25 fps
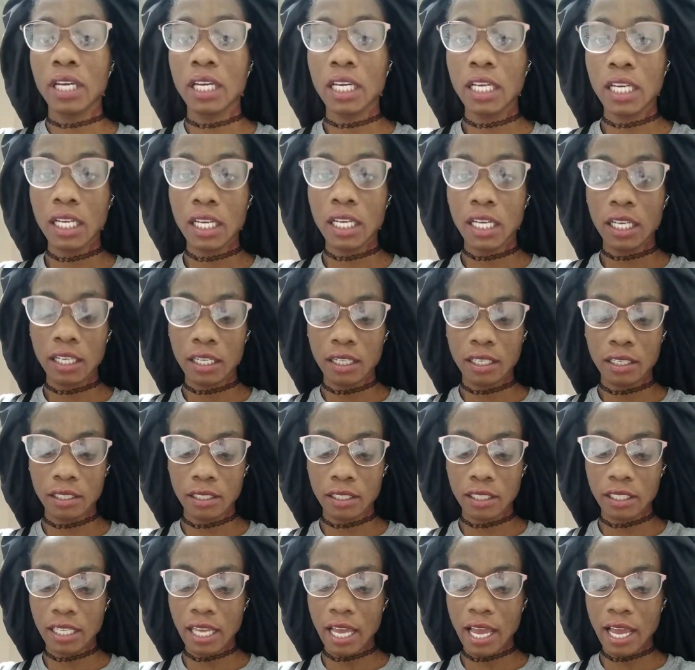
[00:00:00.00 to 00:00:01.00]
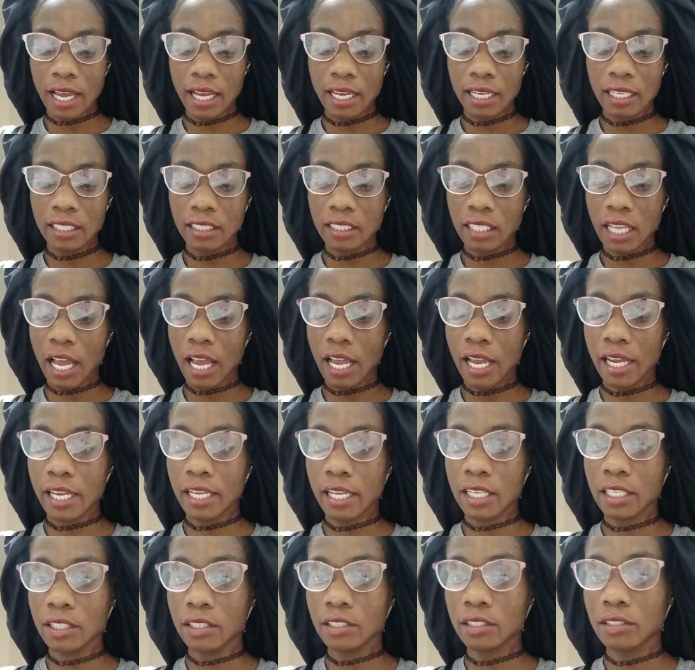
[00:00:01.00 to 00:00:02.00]
Uh, guys,
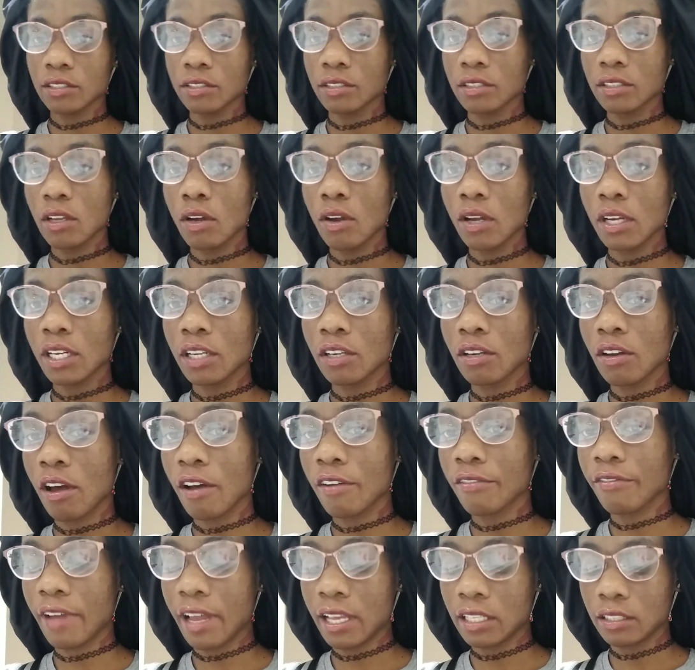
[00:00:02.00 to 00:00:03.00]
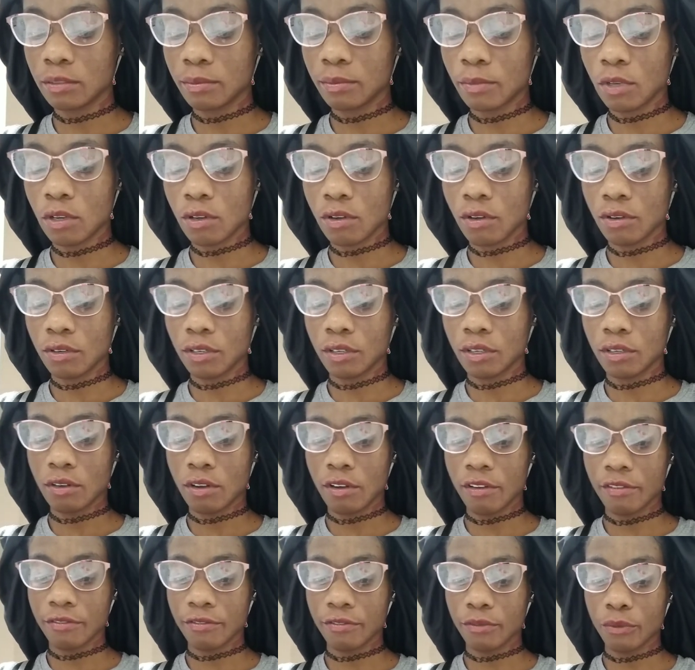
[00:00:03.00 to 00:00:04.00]
I on and off. I smoke on and
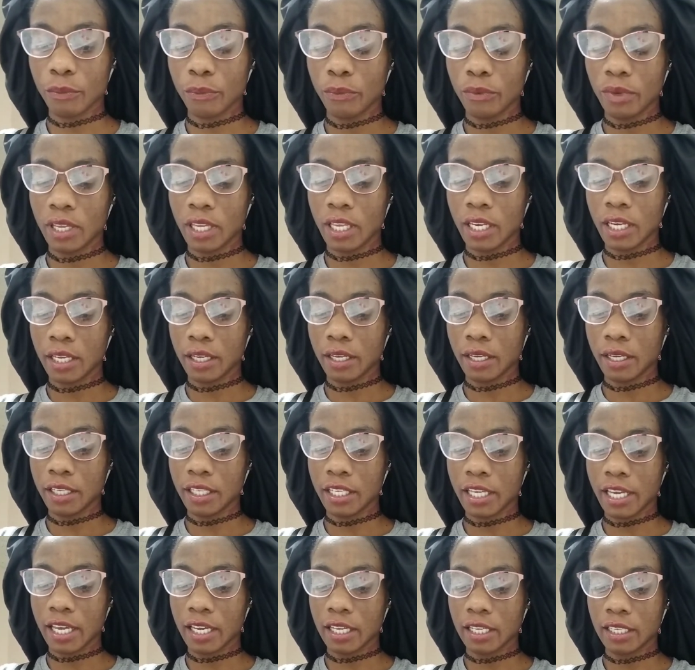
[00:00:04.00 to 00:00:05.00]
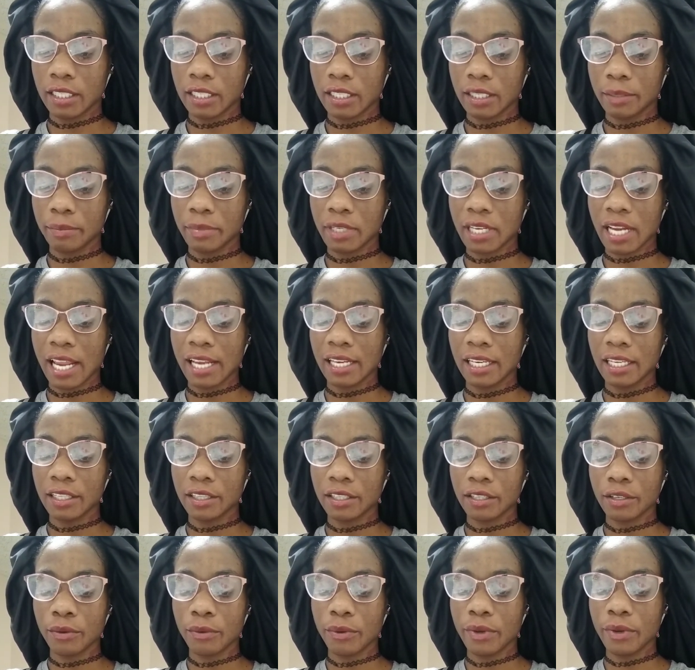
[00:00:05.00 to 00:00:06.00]
off weed. Uh, yeah, but I need to
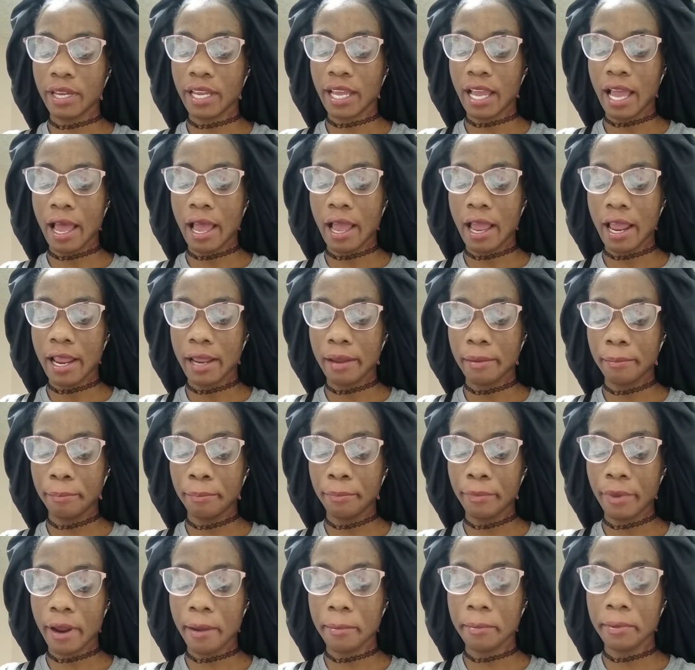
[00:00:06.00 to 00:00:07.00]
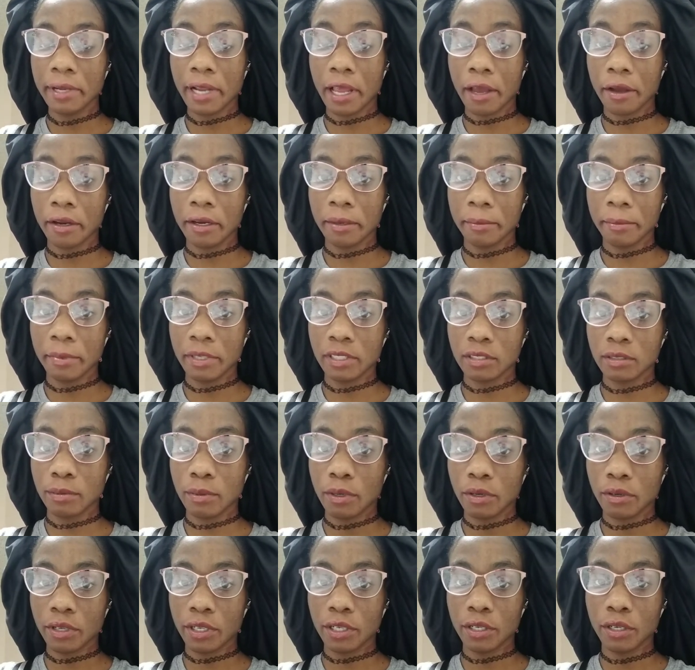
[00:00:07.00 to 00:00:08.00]
quit. I'm probably not gonna be
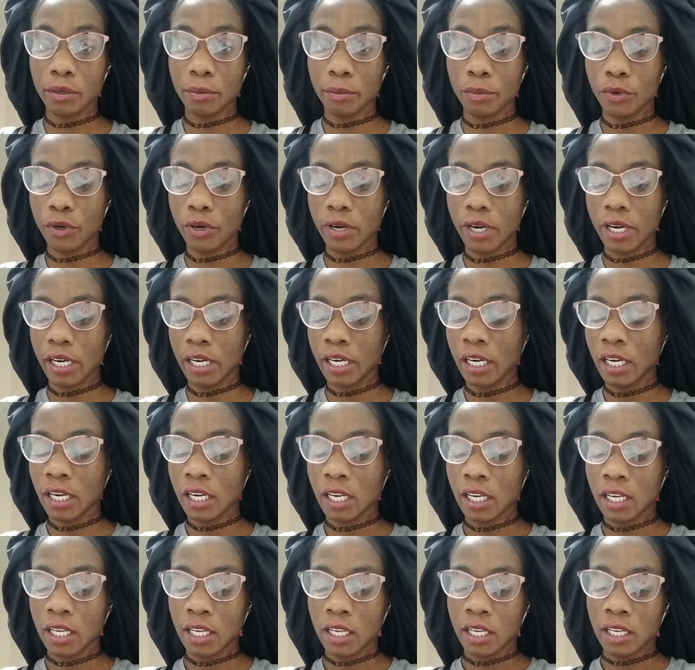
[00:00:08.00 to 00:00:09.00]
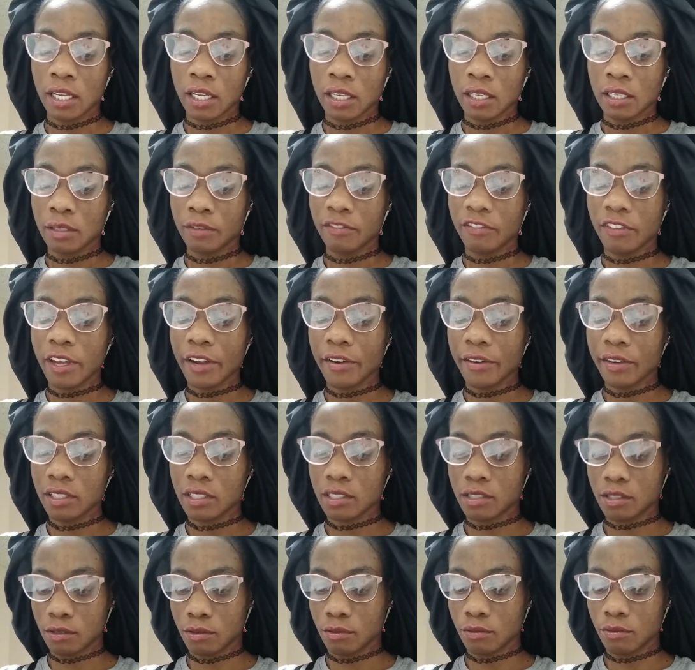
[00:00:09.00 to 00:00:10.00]
smoking no more very
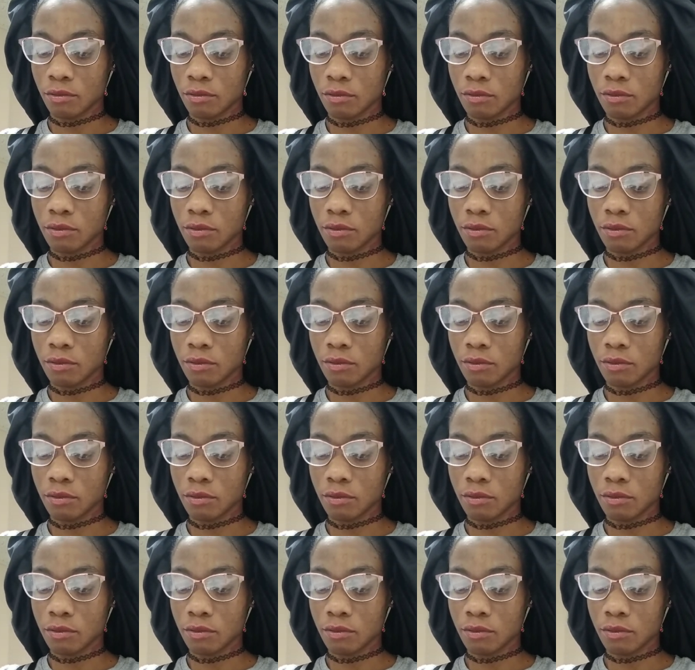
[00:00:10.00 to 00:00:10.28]
soon.